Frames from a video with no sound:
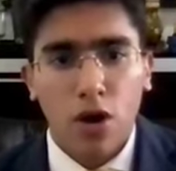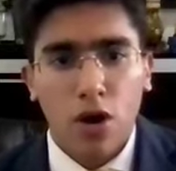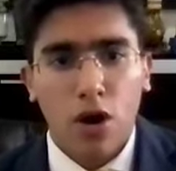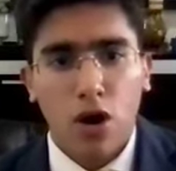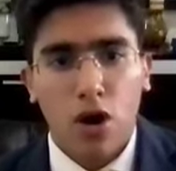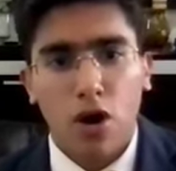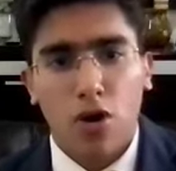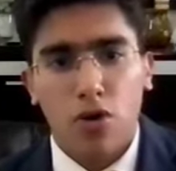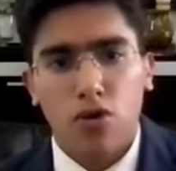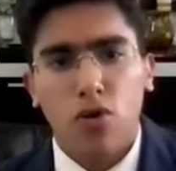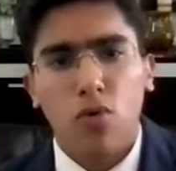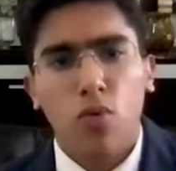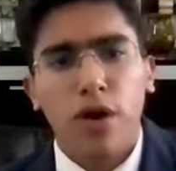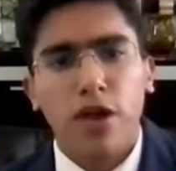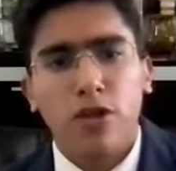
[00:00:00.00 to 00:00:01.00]

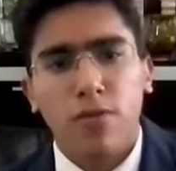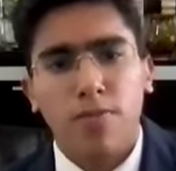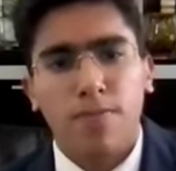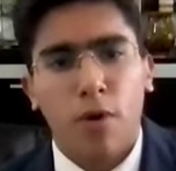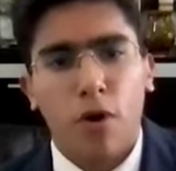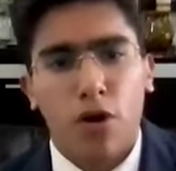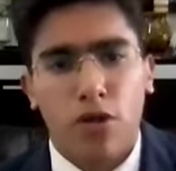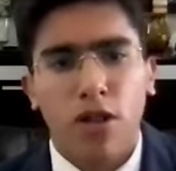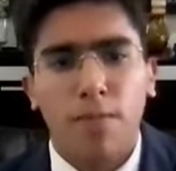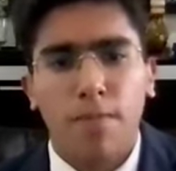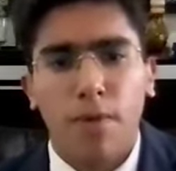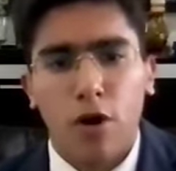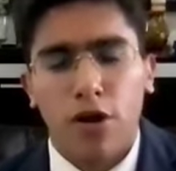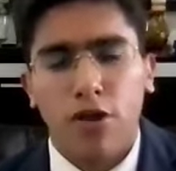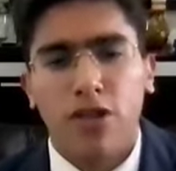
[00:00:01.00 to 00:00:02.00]
So which
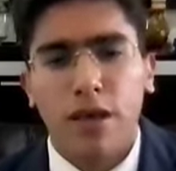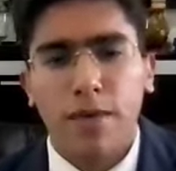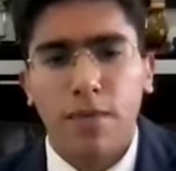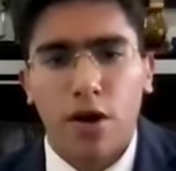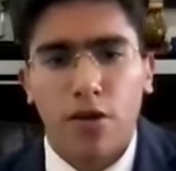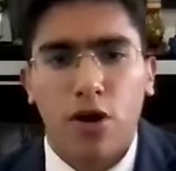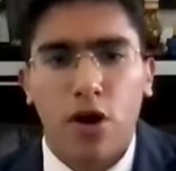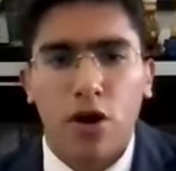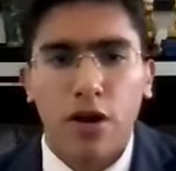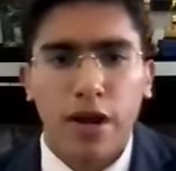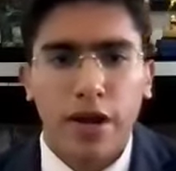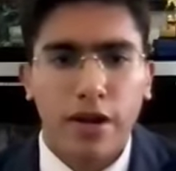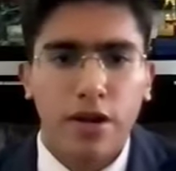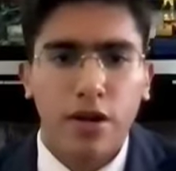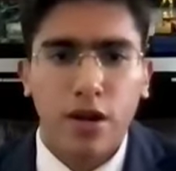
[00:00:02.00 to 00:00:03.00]
policy bazaar
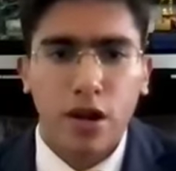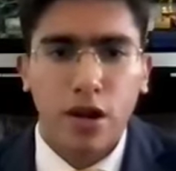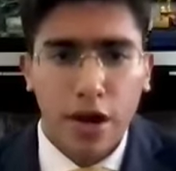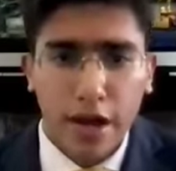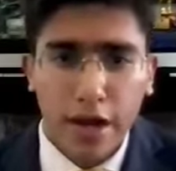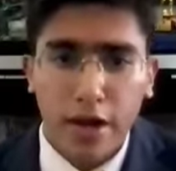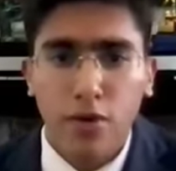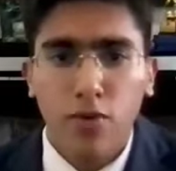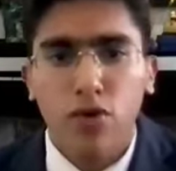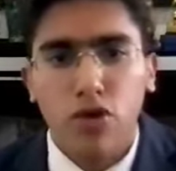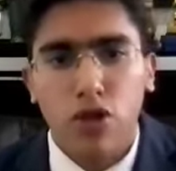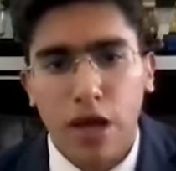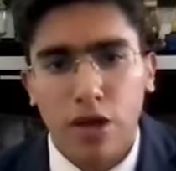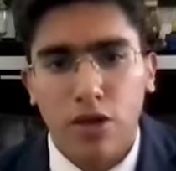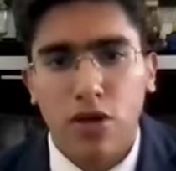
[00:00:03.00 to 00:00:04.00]
induced
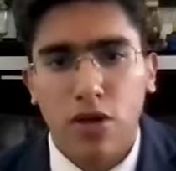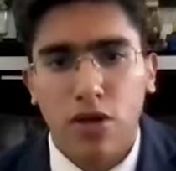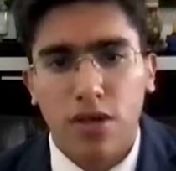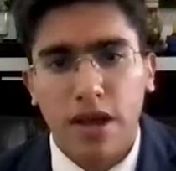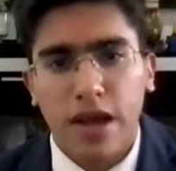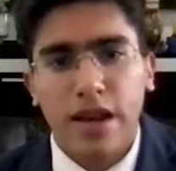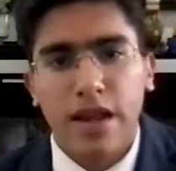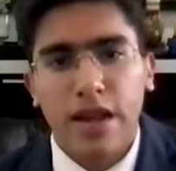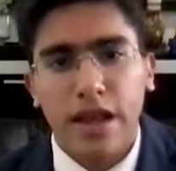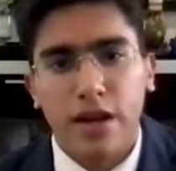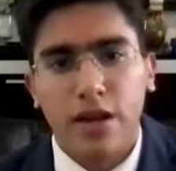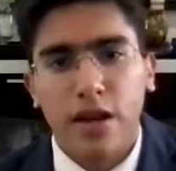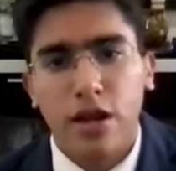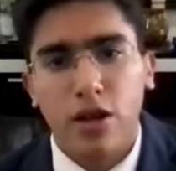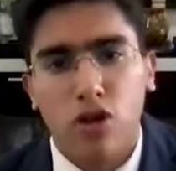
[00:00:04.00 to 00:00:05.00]
changes in
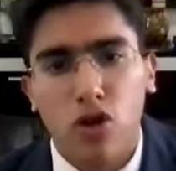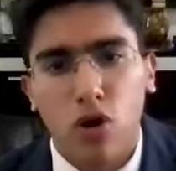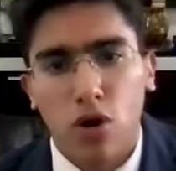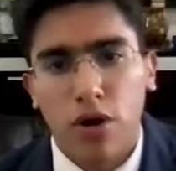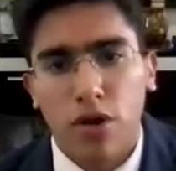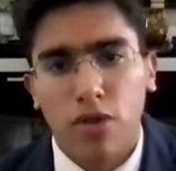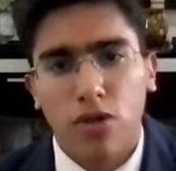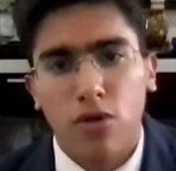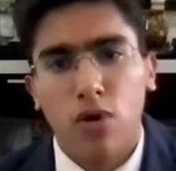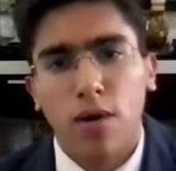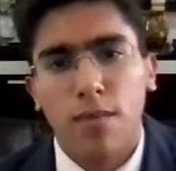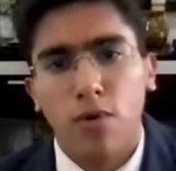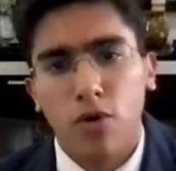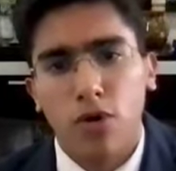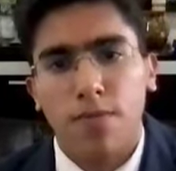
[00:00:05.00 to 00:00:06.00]
Indian insurance you are
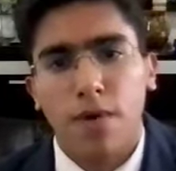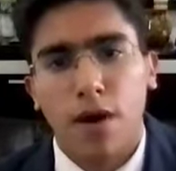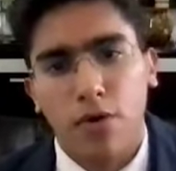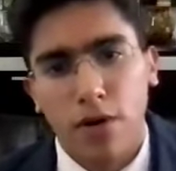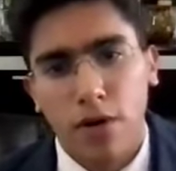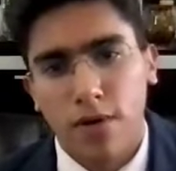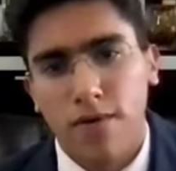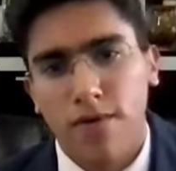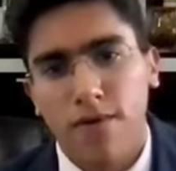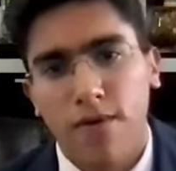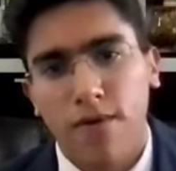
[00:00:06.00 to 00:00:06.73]
most proud of?